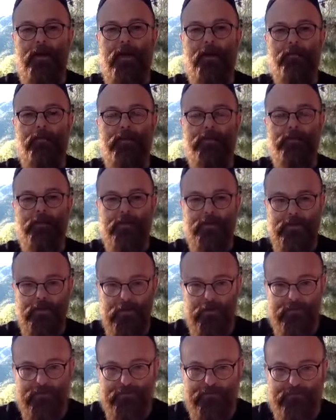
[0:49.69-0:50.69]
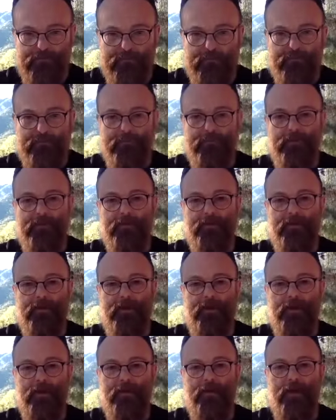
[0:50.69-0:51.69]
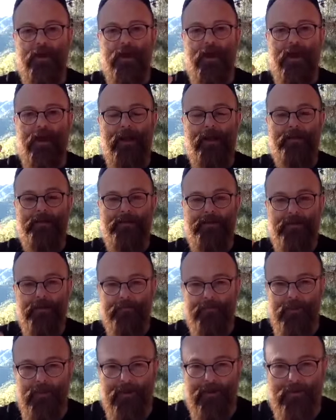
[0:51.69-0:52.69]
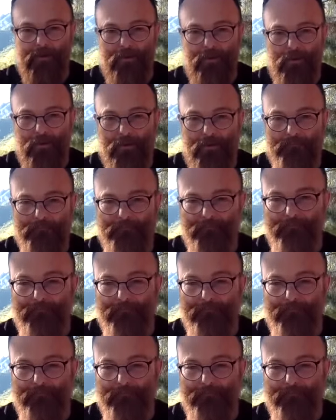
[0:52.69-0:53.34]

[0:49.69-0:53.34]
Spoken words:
and we switch off and sleep like a log.